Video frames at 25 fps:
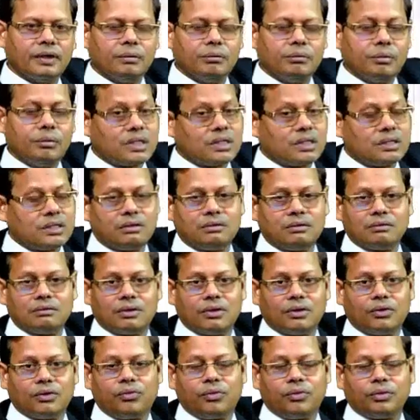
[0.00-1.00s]
but
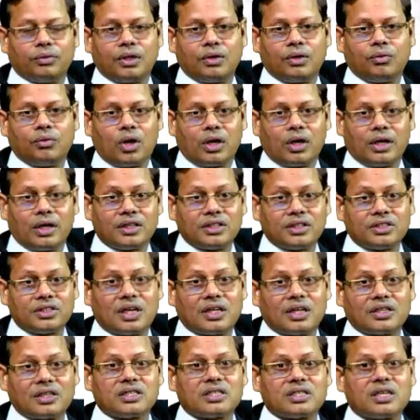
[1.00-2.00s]
the warranty
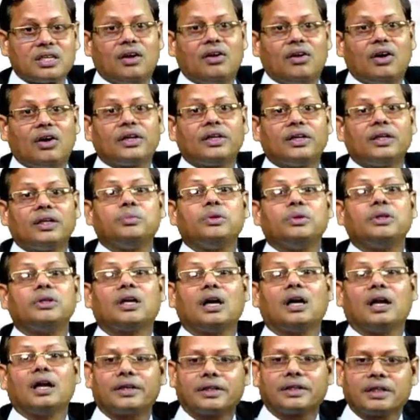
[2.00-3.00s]
charges have already been
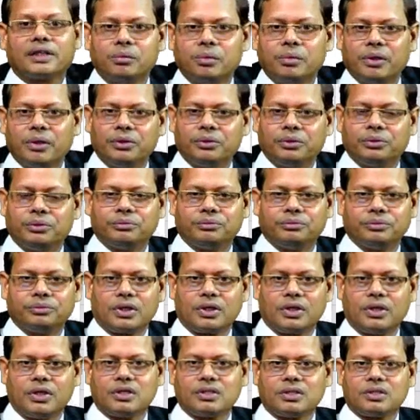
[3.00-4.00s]
collected by you.
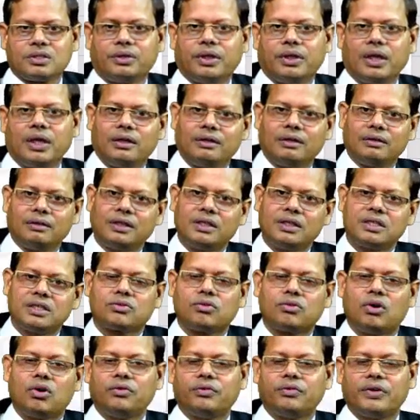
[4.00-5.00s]
So, then this
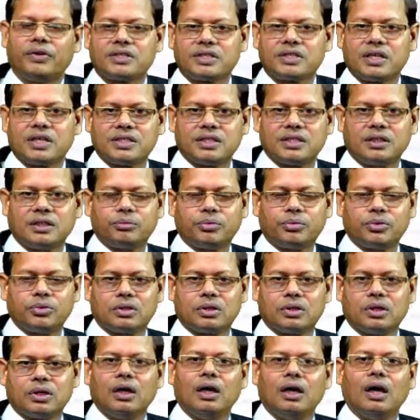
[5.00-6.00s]
qualifies as input,
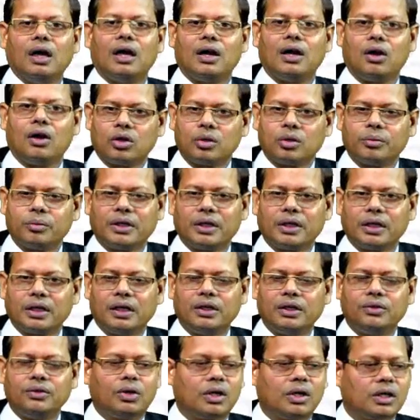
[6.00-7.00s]
and
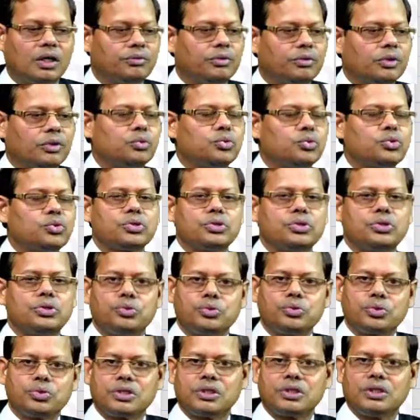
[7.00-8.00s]
automatically whatever goods you
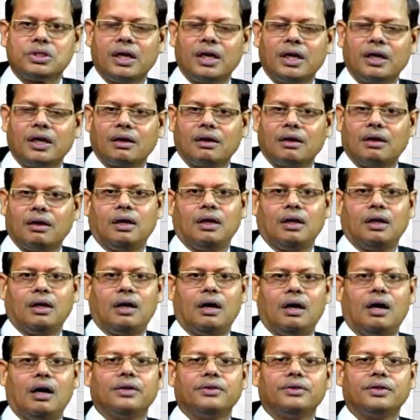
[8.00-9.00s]
use there
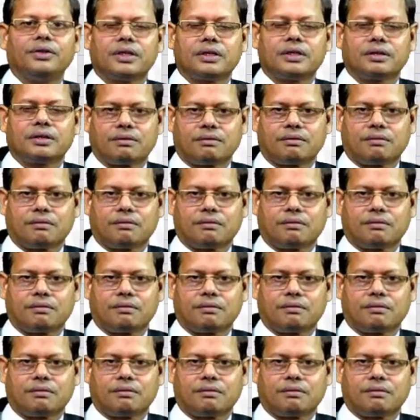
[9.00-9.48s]
on that,